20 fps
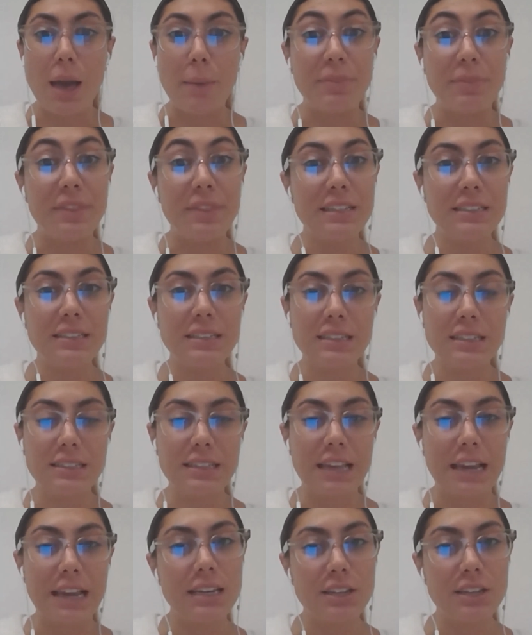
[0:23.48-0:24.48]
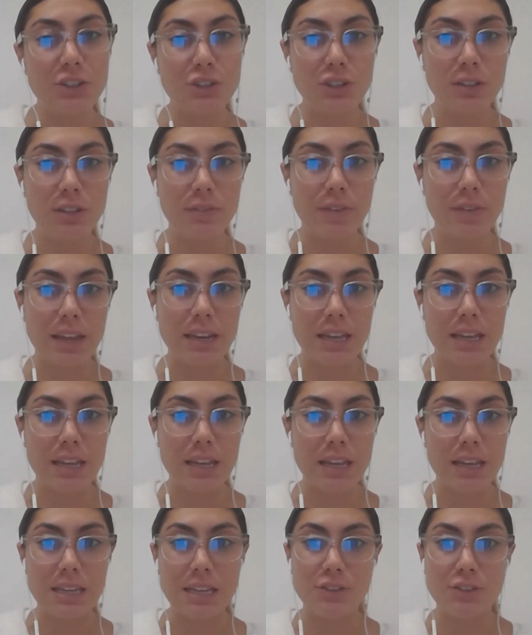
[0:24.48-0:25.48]
This is the second digital event in
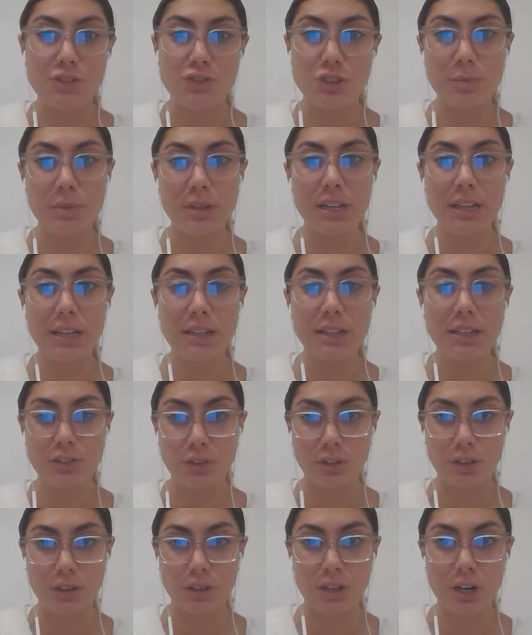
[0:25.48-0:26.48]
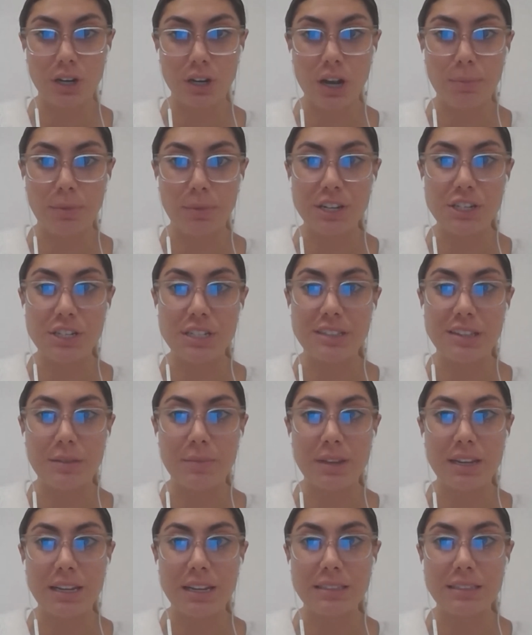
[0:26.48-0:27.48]
the Distributed Solar Operations and
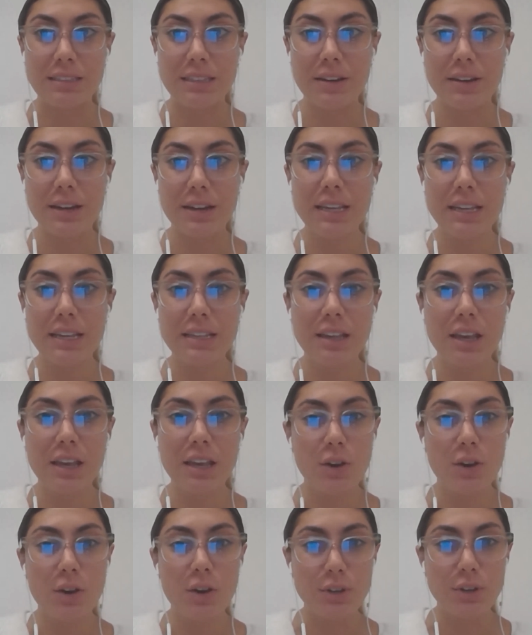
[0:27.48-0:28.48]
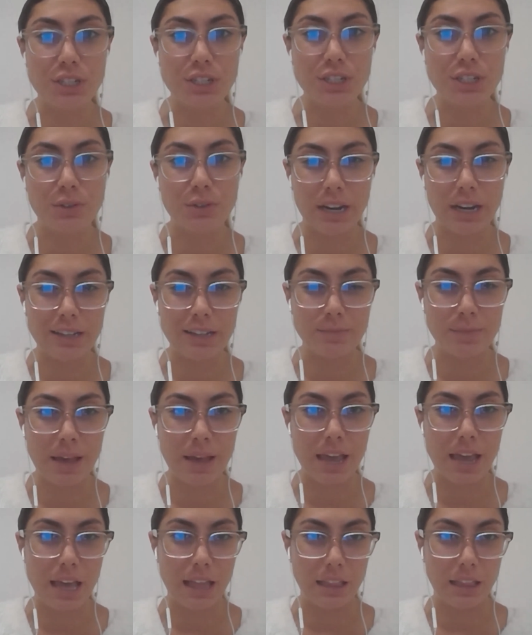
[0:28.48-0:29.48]
Maintenance series, which is organized
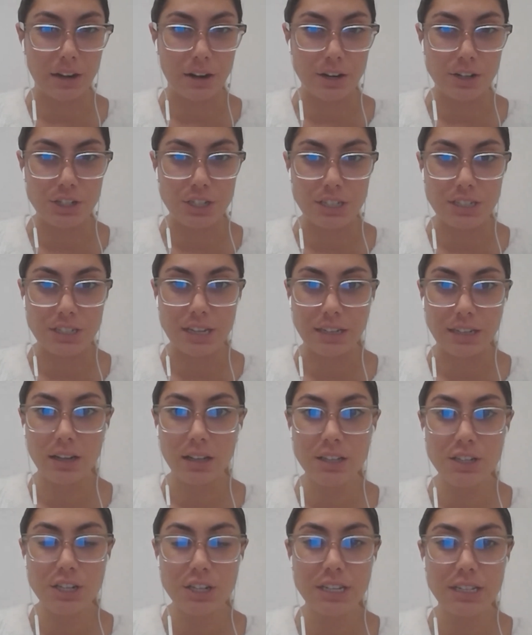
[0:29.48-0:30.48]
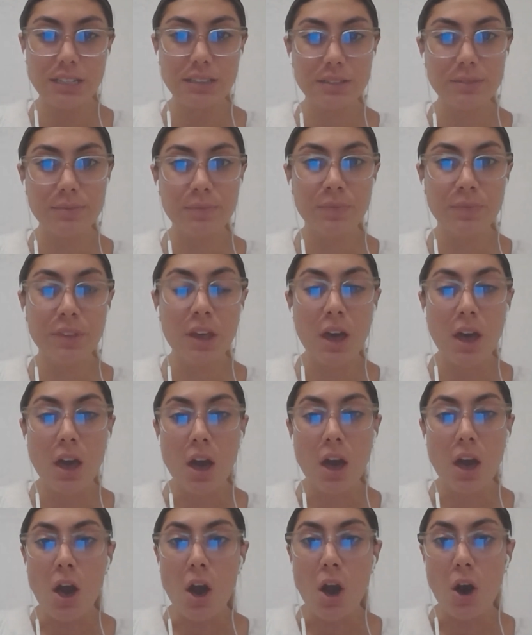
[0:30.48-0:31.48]
by LNRG Technologies.
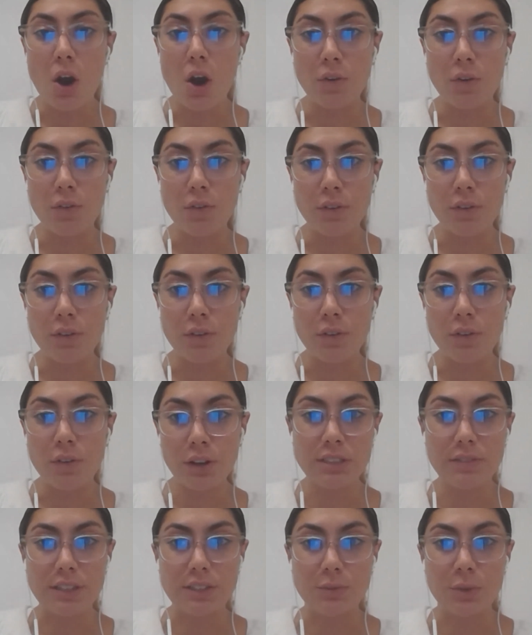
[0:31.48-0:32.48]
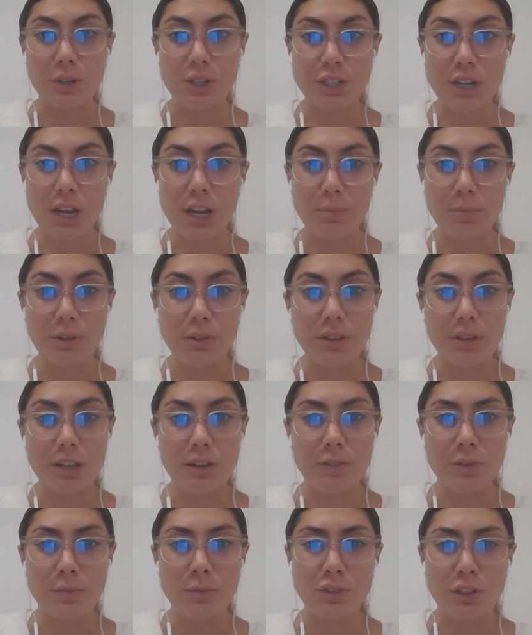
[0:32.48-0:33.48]
Over the course of this workshop, we will
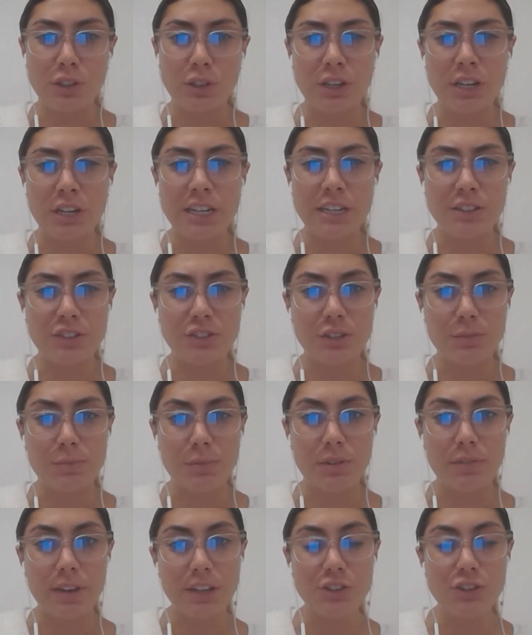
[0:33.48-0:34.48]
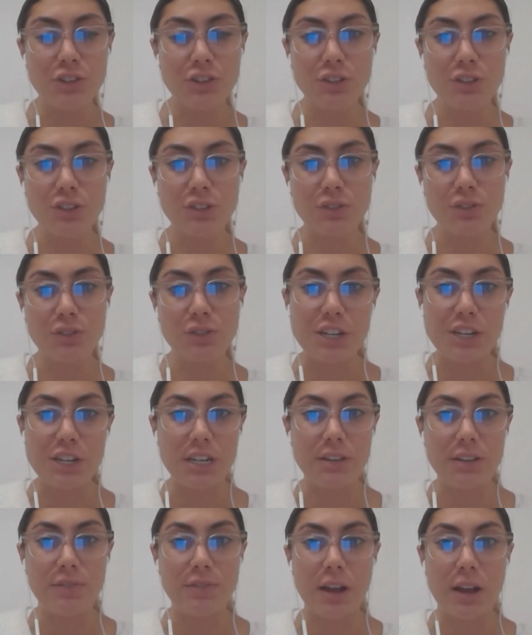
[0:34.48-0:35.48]
hear from solar industry professionals
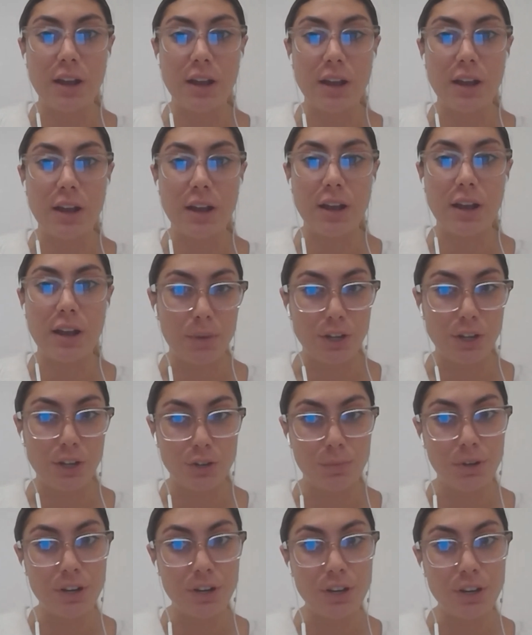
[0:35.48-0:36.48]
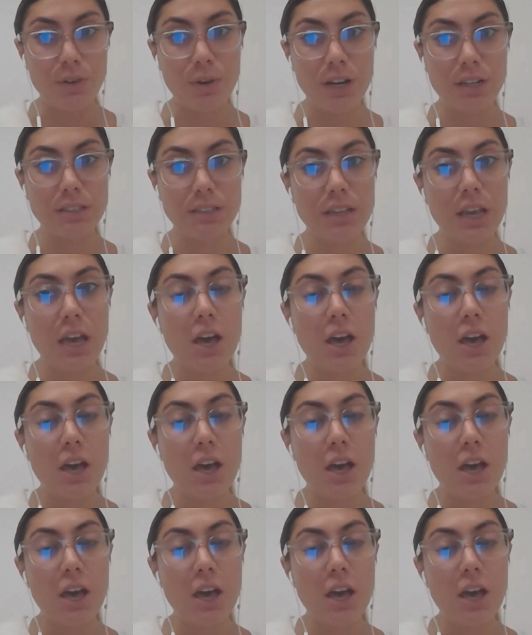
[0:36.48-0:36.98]
ranging from startup entrepreneurs